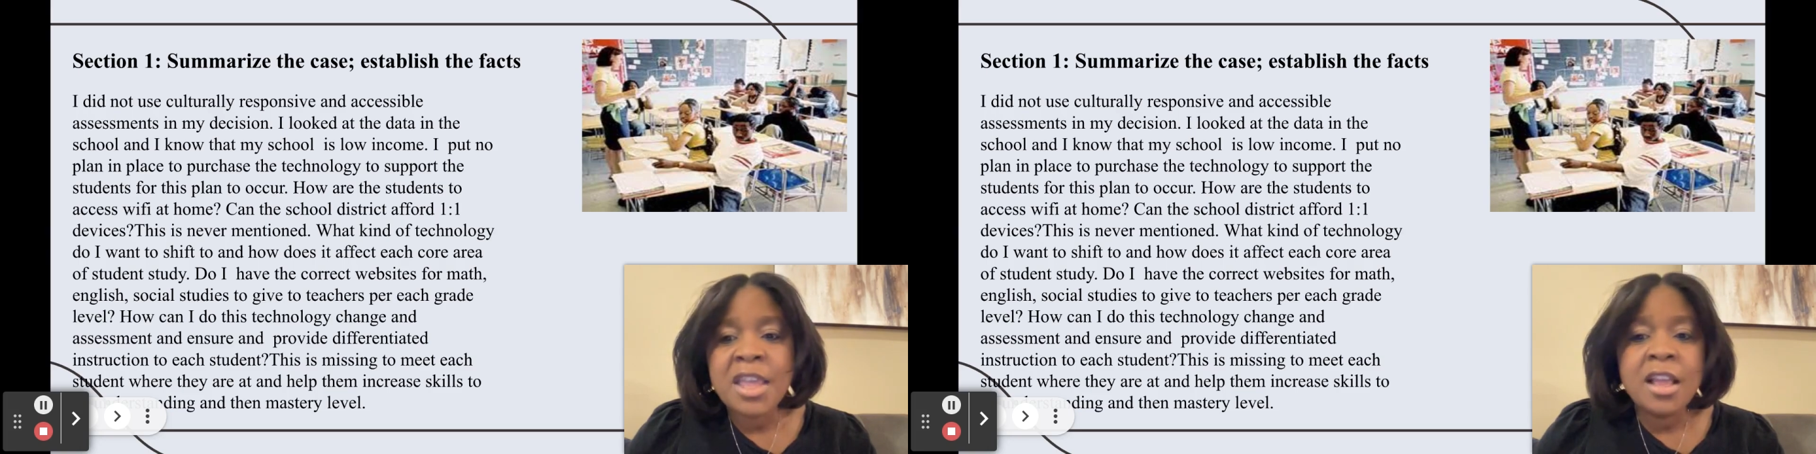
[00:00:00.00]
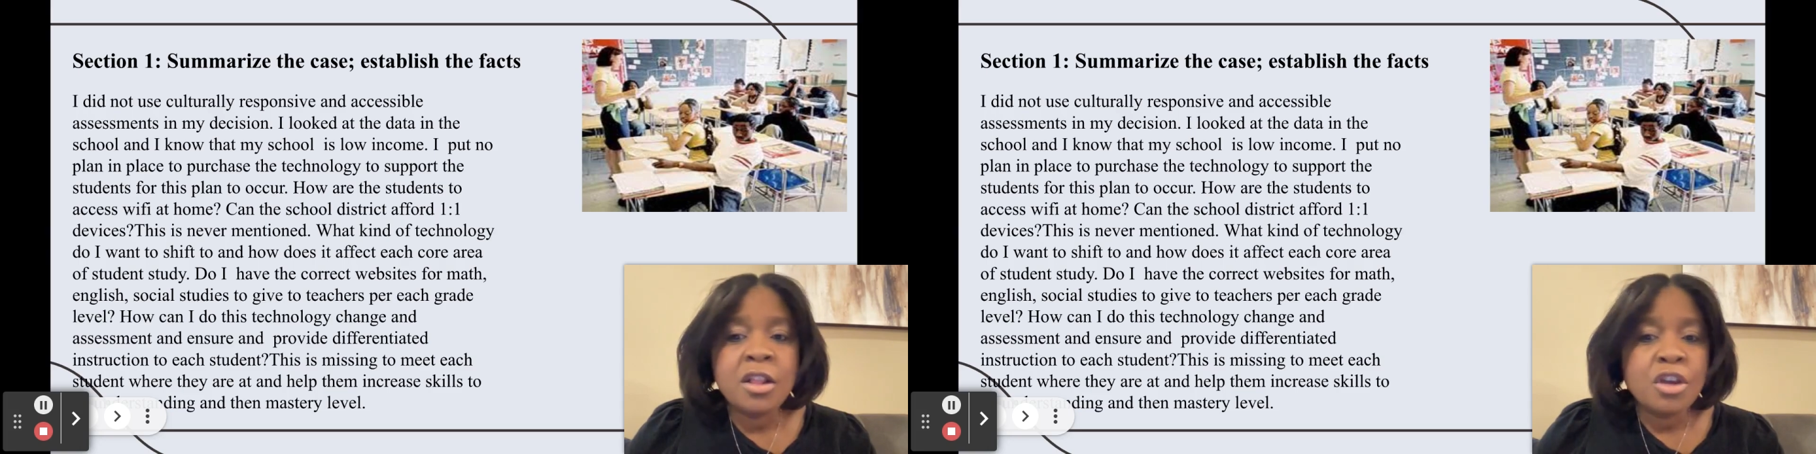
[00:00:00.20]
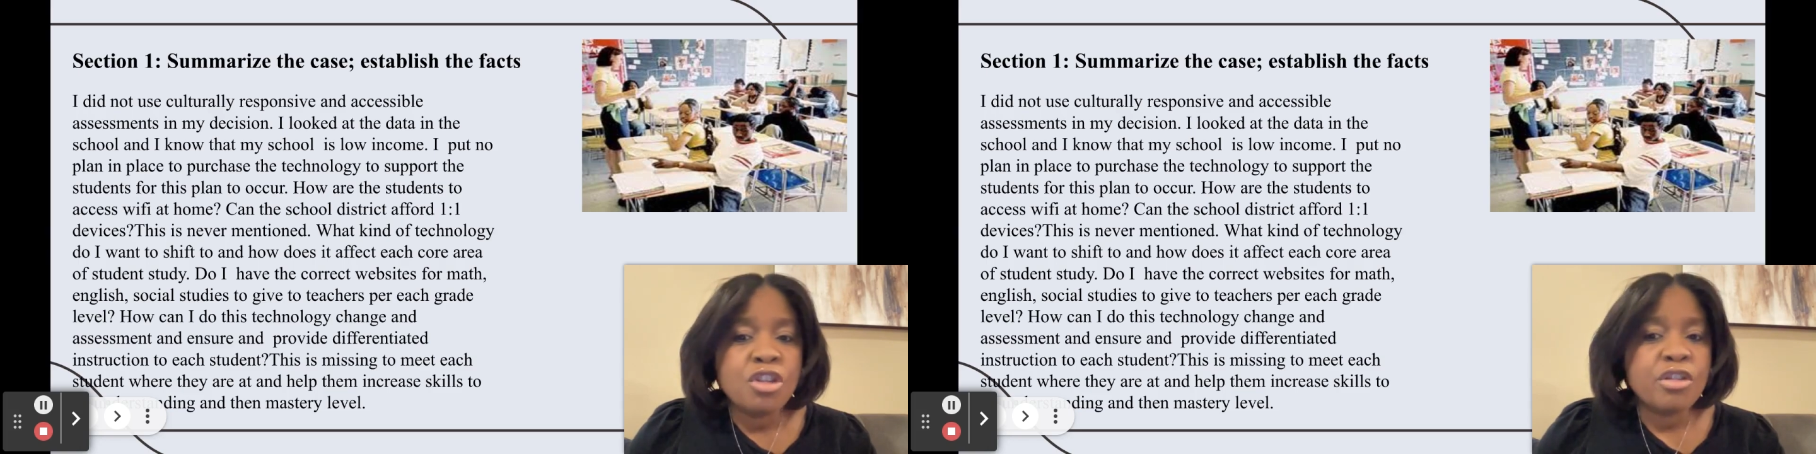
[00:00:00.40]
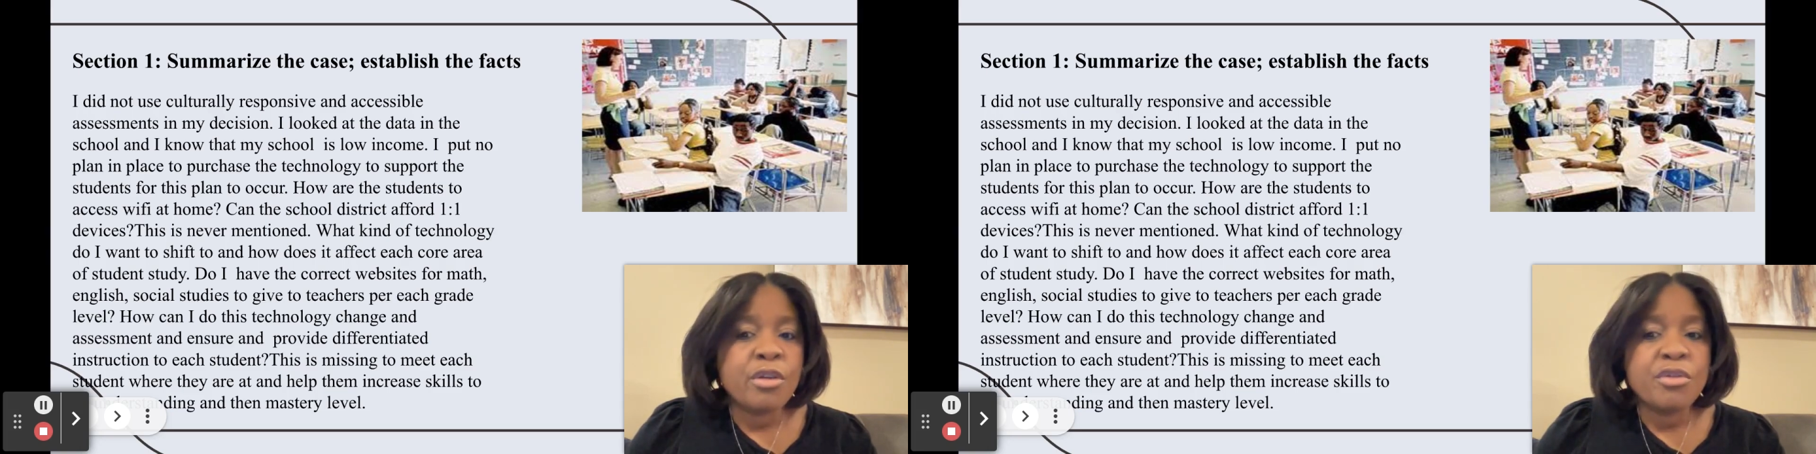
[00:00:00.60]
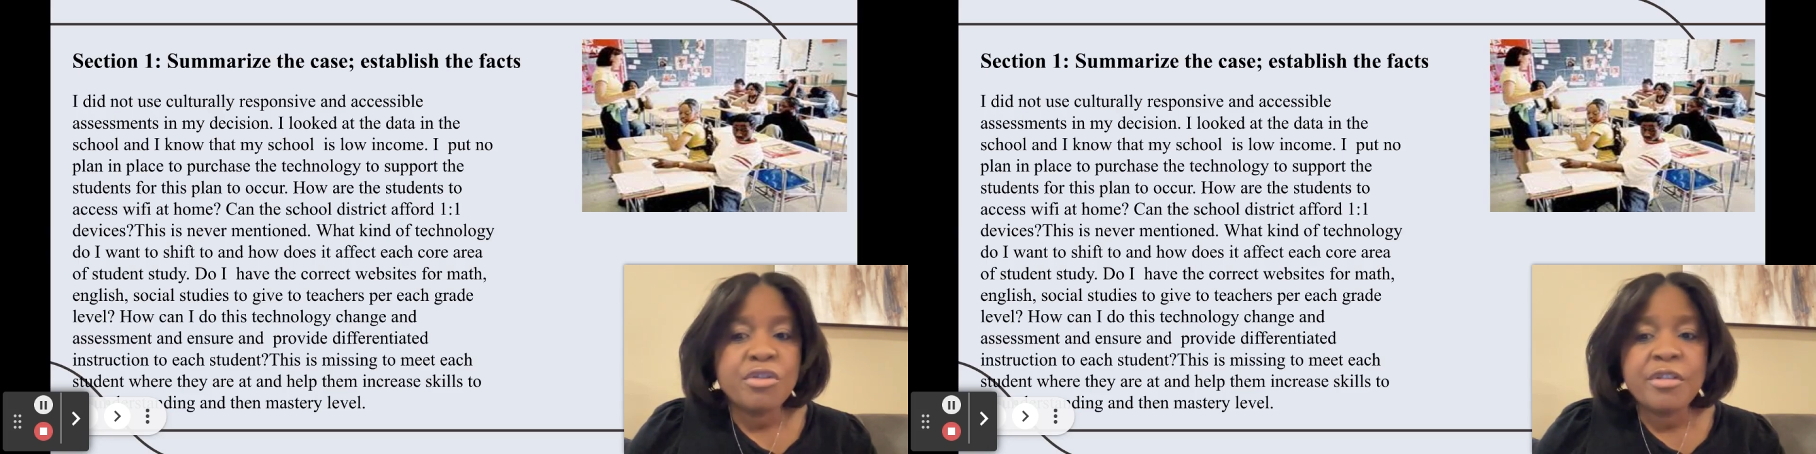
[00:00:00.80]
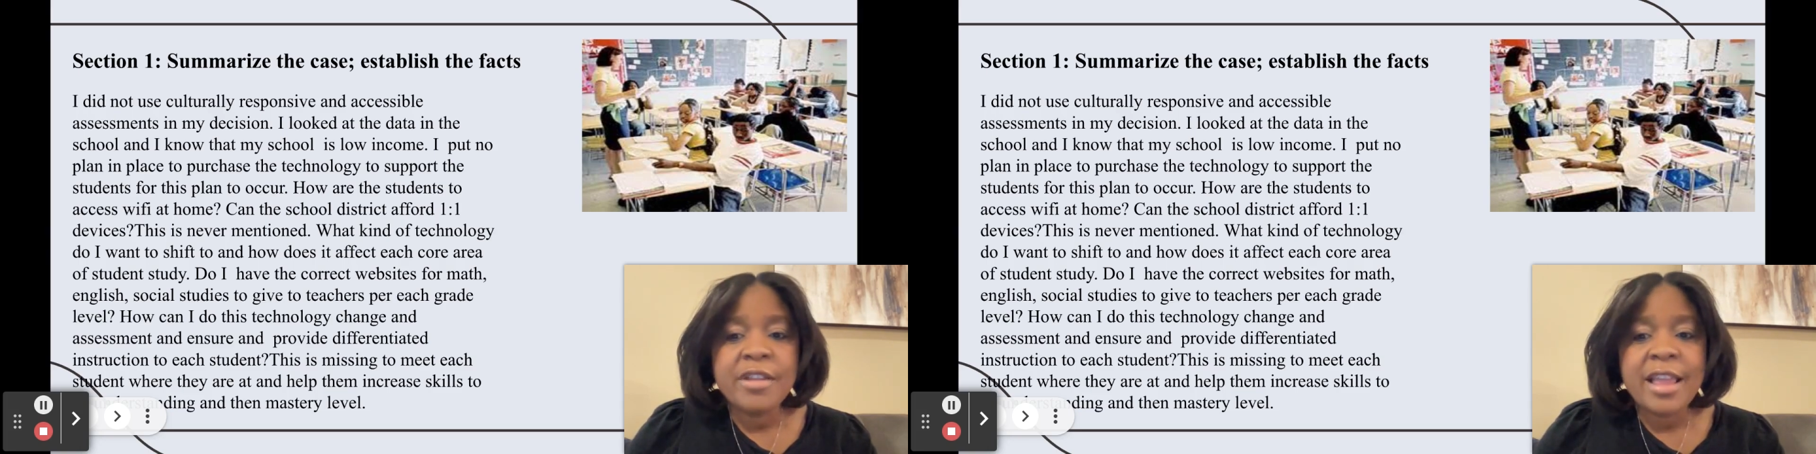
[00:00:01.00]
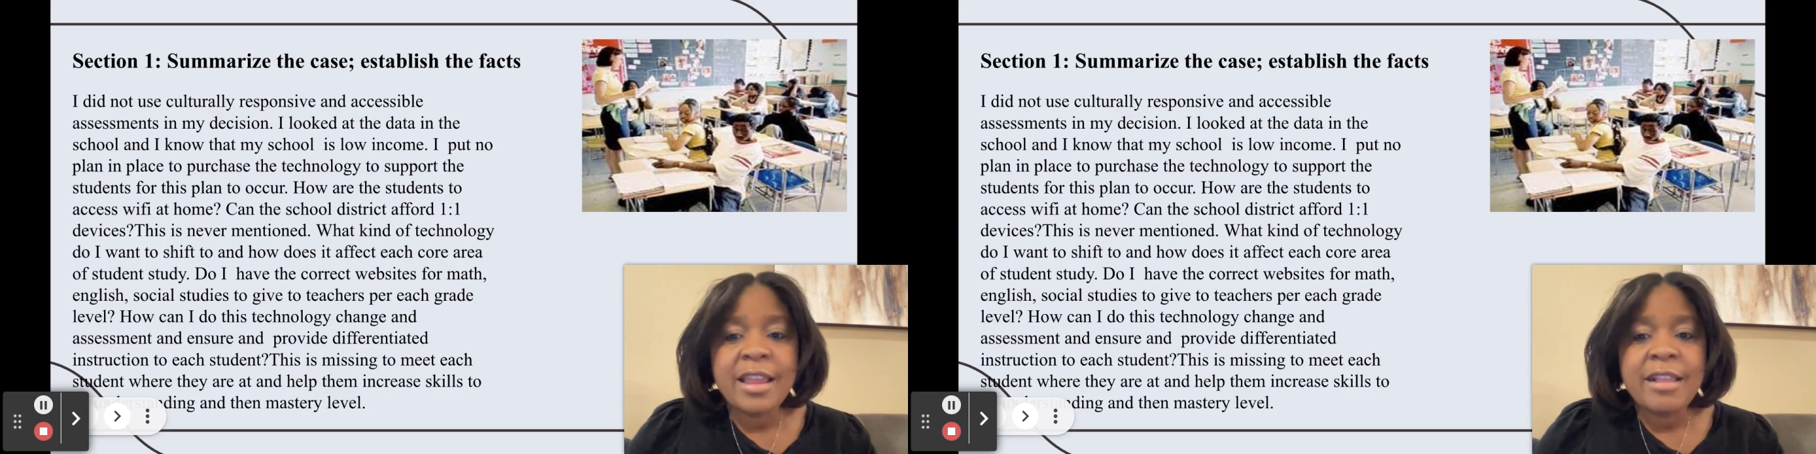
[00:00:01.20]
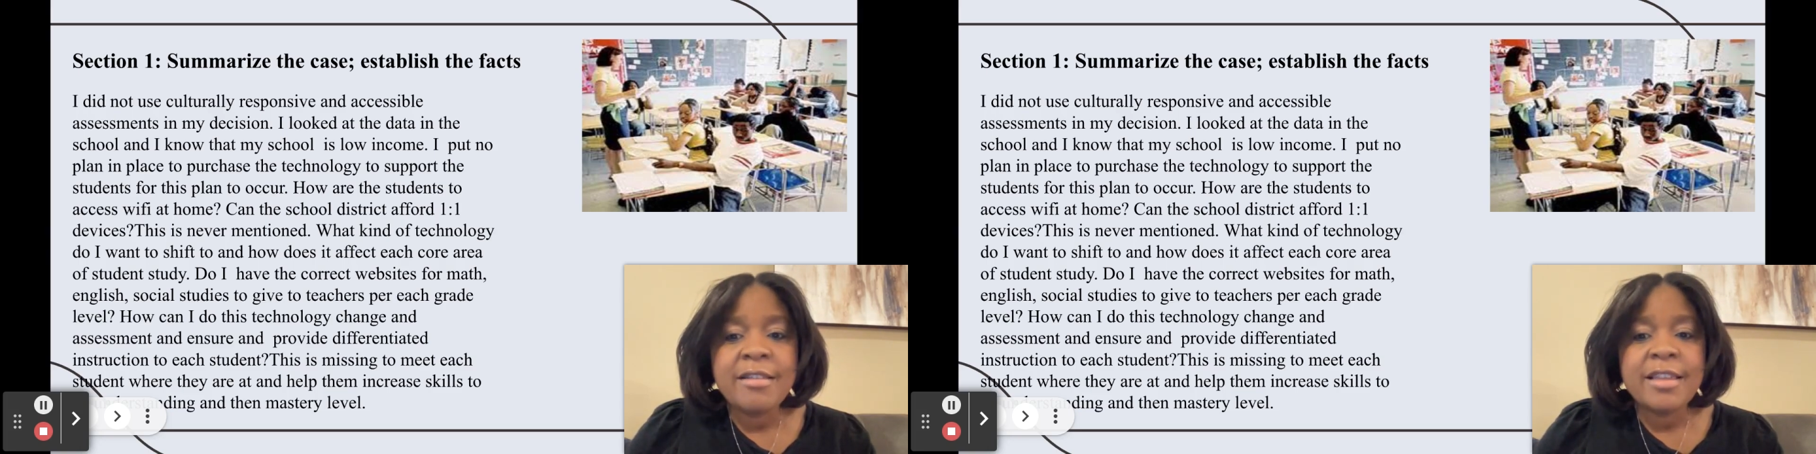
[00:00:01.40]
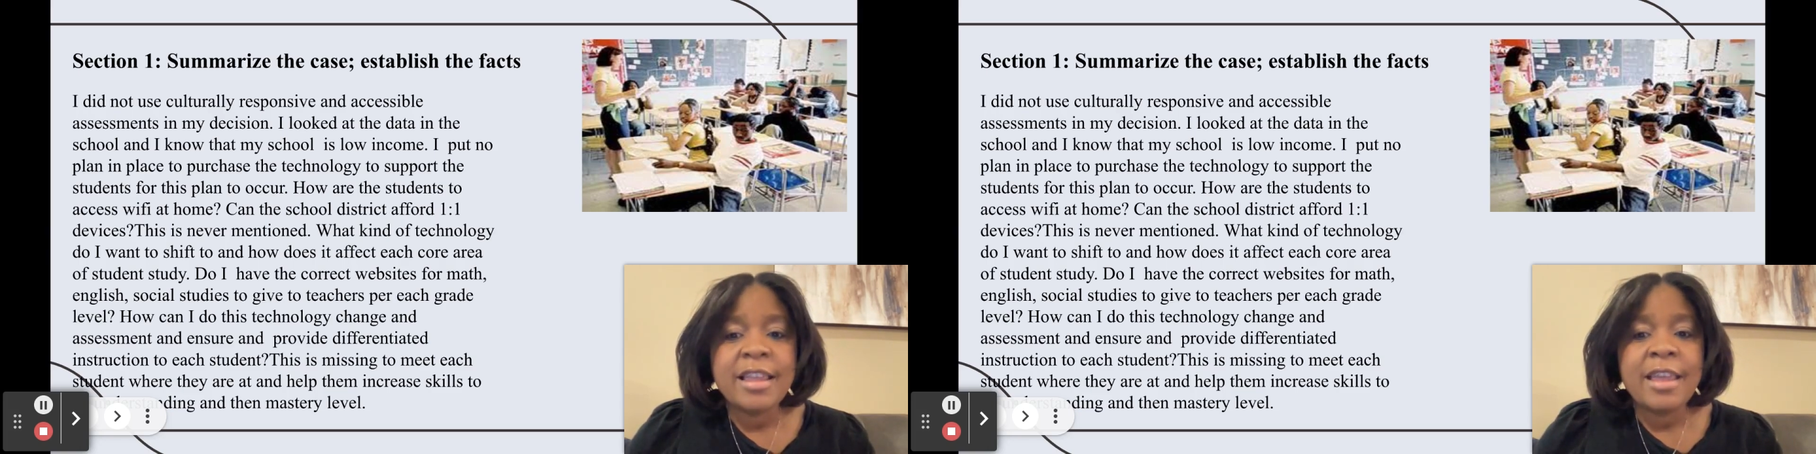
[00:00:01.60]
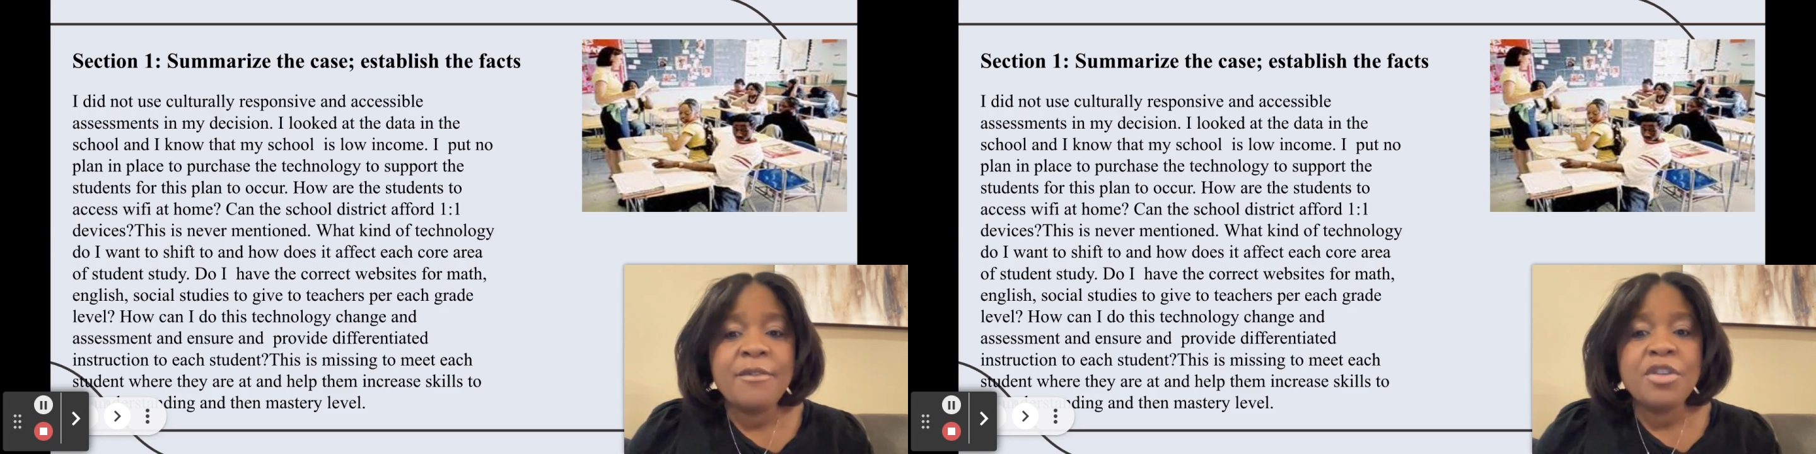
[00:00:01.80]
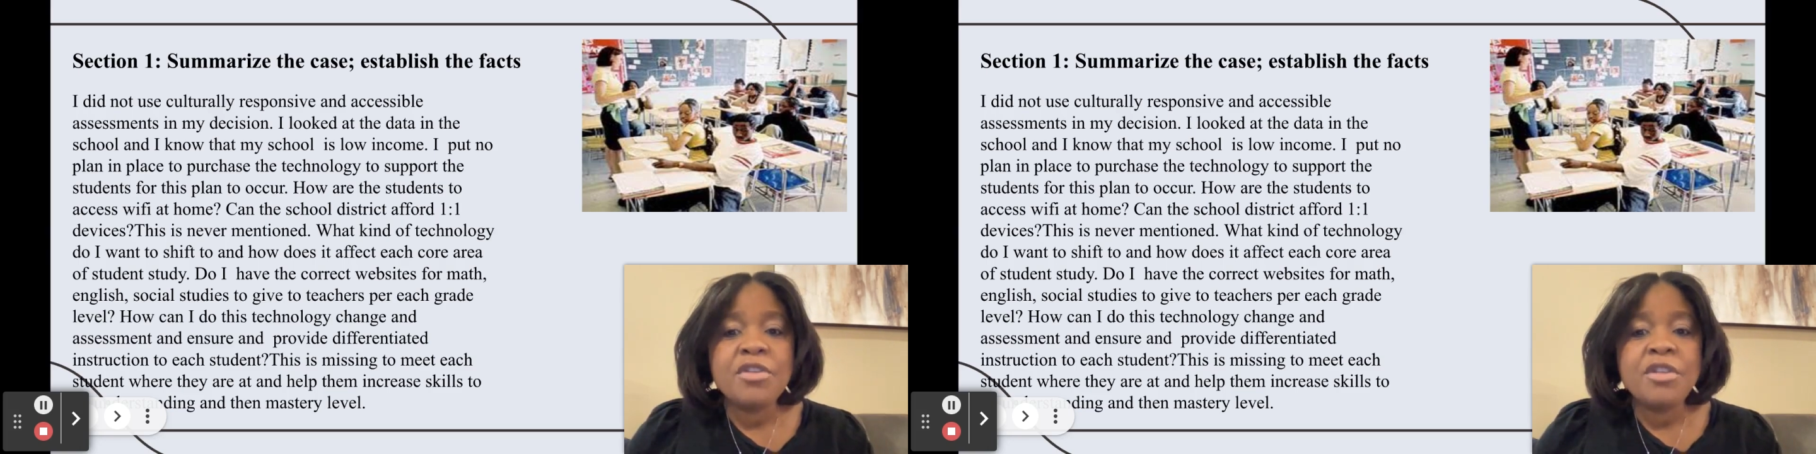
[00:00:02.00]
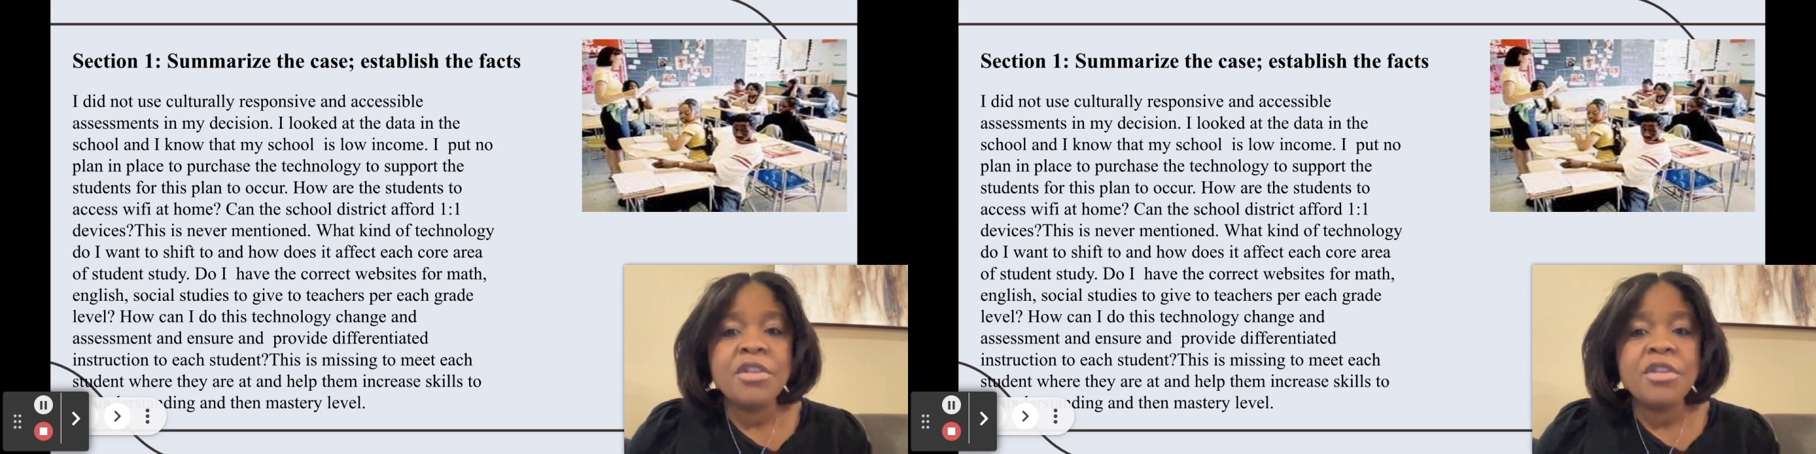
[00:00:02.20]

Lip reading: English, social studies to give to